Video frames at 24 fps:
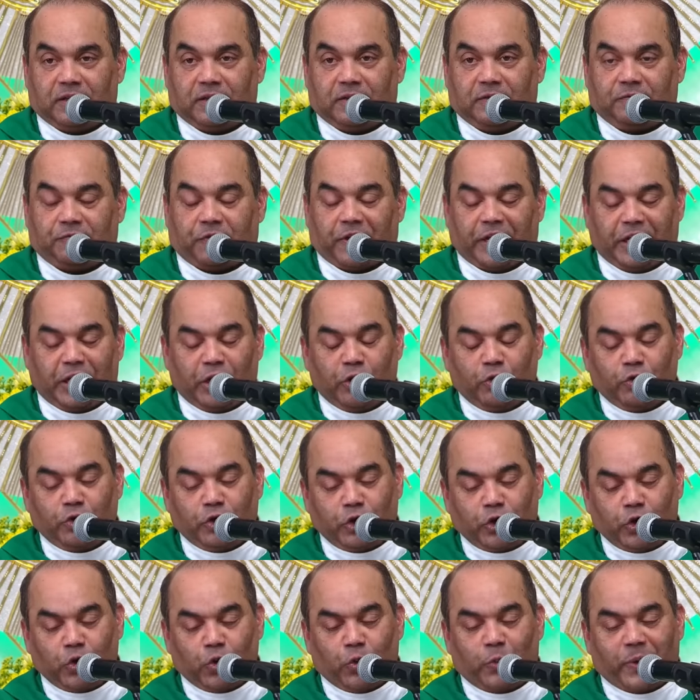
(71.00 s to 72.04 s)
For he
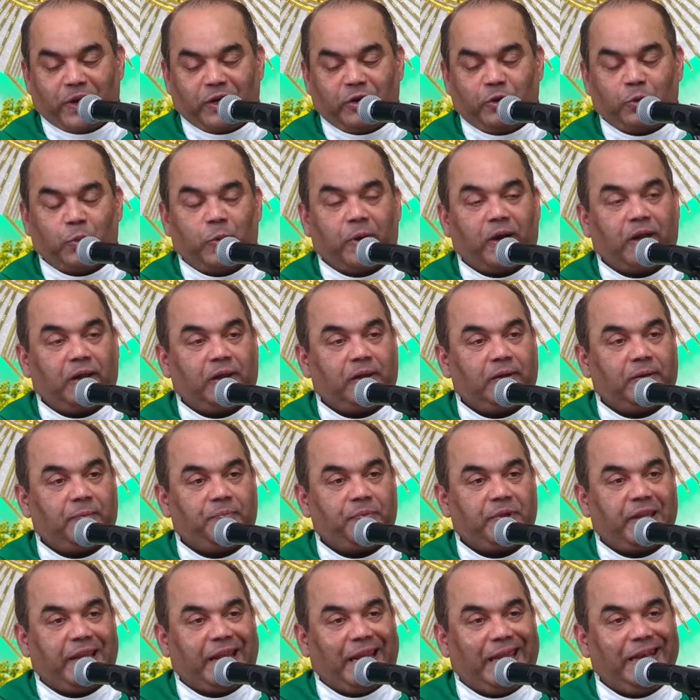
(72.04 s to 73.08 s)
knew very well,
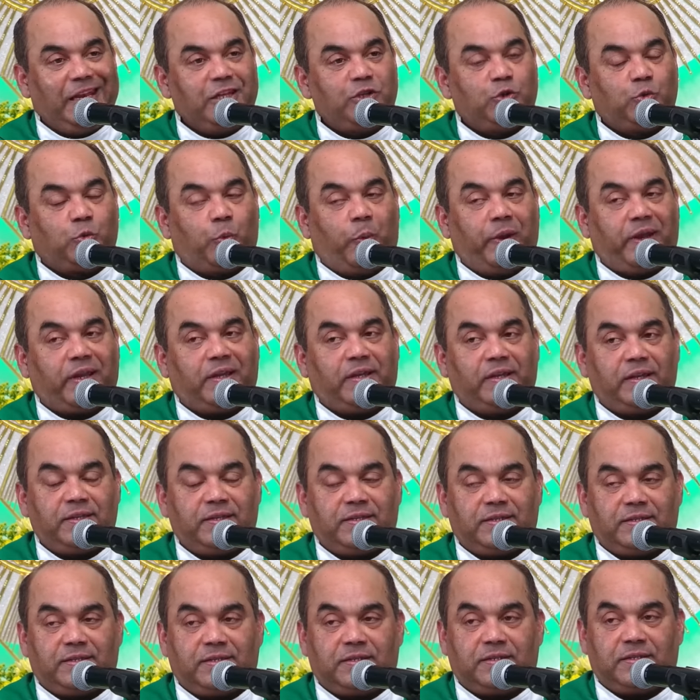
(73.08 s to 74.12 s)
in his
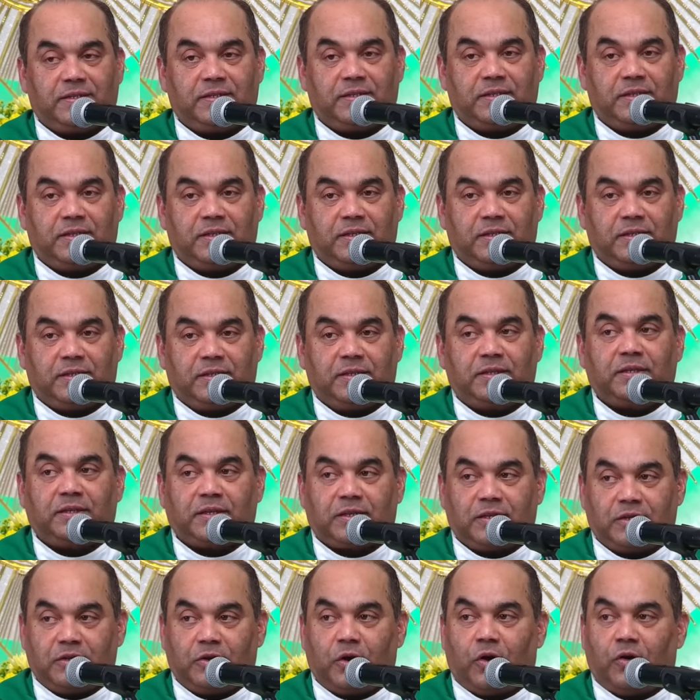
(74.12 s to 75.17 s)
weakness,
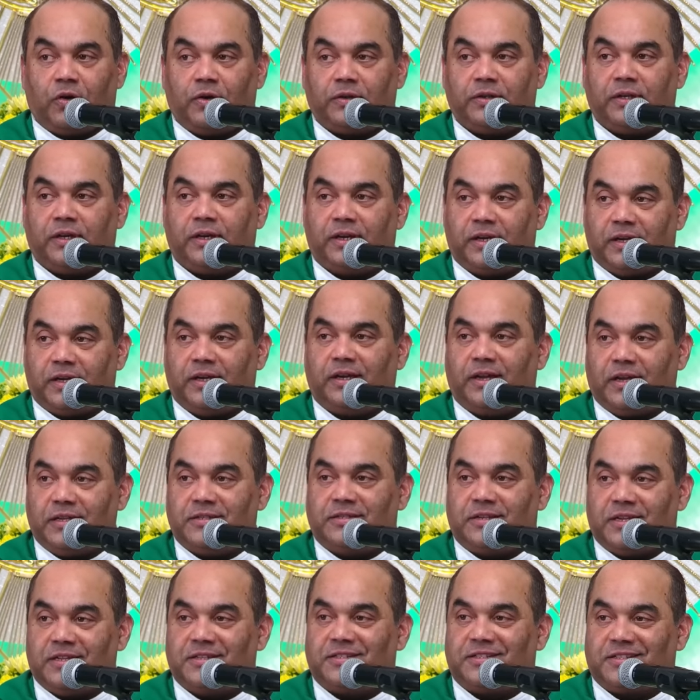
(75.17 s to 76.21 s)
God is
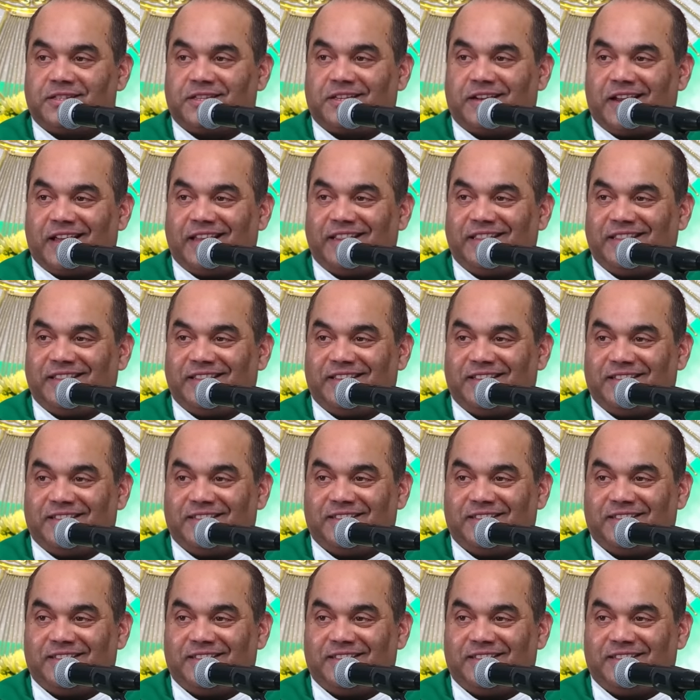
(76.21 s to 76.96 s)
his strength.